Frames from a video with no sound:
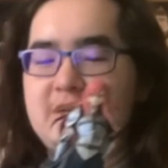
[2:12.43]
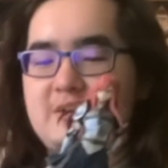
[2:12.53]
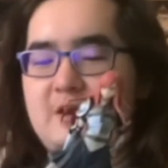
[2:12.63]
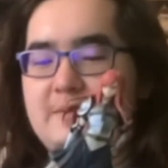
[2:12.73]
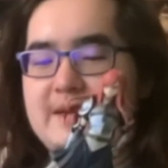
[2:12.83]

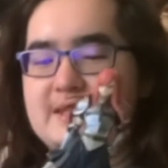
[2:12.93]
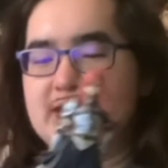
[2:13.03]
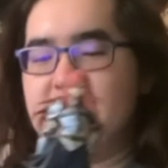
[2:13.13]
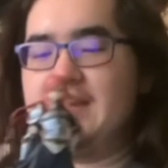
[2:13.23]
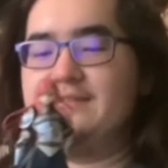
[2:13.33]
Her
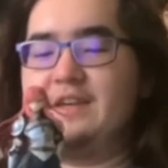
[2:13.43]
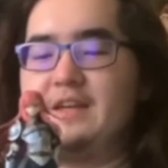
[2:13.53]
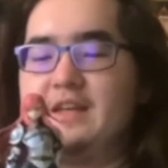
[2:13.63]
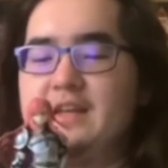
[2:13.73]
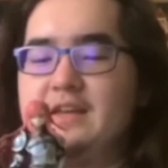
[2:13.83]
basically having
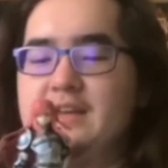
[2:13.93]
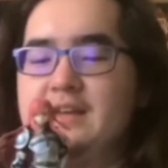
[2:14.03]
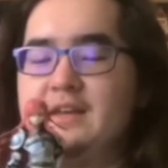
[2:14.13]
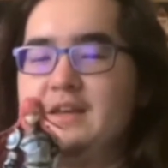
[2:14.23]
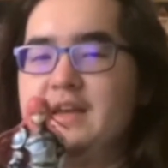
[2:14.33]

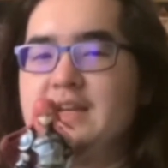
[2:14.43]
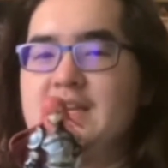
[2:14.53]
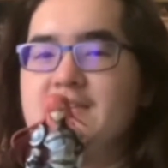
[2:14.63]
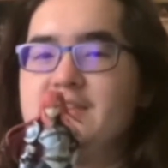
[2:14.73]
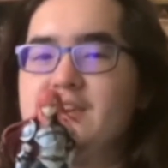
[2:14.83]
an
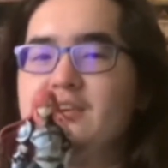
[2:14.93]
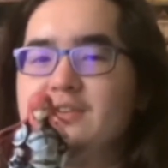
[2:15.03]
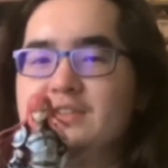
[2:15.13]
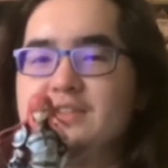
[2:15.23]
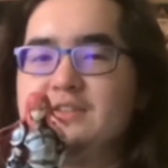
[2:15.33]
infinite
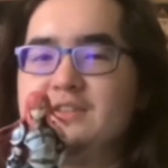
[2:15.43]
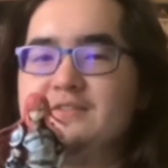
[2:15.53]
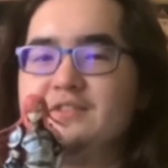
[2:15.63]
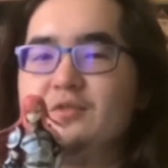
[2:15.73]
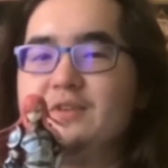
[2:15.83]
arsenal of
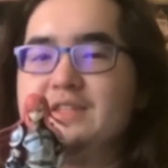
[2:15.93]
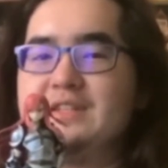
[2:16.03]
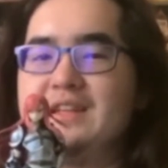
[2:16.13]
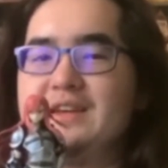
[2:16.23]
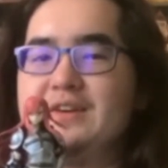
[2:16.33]
swords and
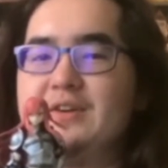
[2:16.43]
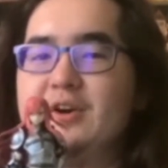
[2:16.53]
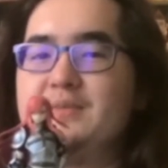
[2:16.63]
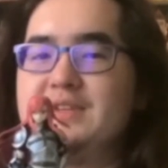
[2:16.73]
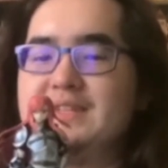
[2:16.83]
like
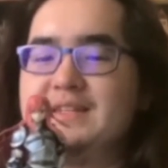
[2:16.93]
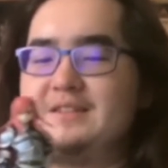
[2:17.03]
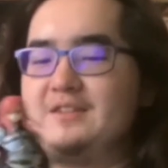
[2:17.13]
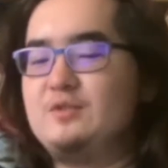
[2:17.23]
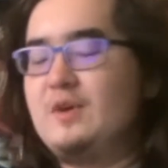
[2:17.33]
armor sets
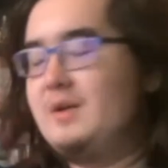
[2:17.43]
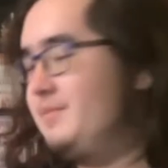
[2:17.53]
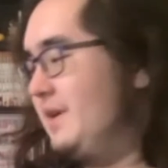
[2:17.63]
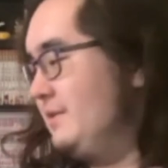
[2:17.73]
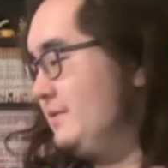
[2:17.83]
to swap
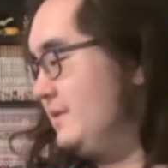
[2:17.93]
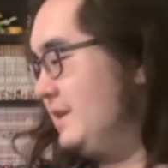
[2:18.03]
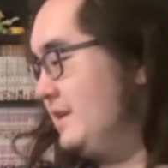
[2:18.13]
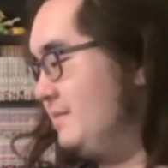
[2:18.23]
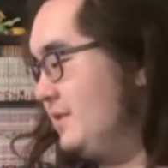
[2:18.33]
out
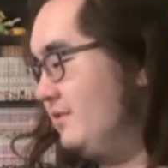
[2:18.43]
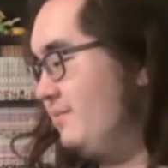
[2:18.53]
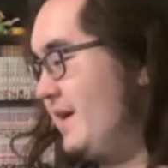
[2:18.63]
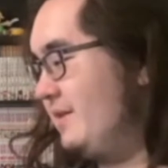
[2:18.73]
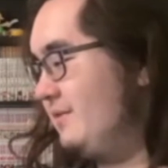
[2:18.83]
in the middle of
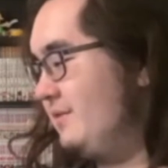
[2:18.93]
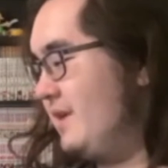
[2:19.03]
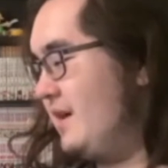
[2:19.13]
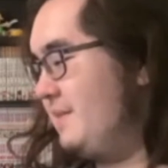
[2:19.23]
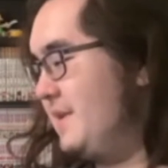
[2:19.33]
battle,
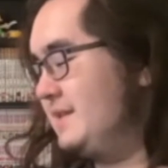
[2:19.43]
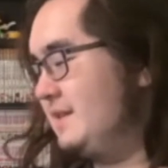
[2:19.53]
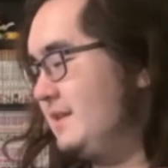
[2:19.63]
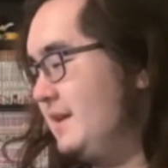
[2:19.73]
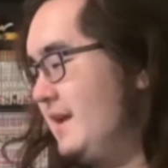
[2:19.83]

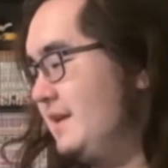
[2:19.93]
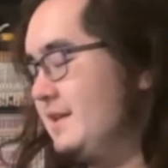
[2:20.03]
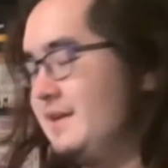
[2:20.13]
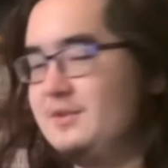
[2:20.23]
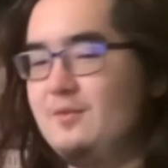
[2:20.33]
basically at any
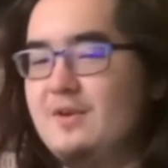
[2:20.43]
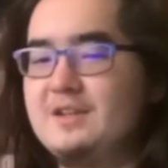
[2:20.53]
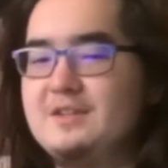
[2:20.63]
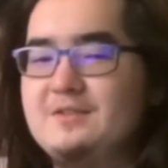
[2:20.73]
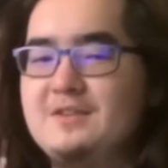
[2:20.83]
time she wanted
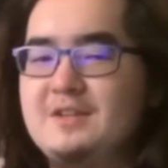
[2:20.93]
to.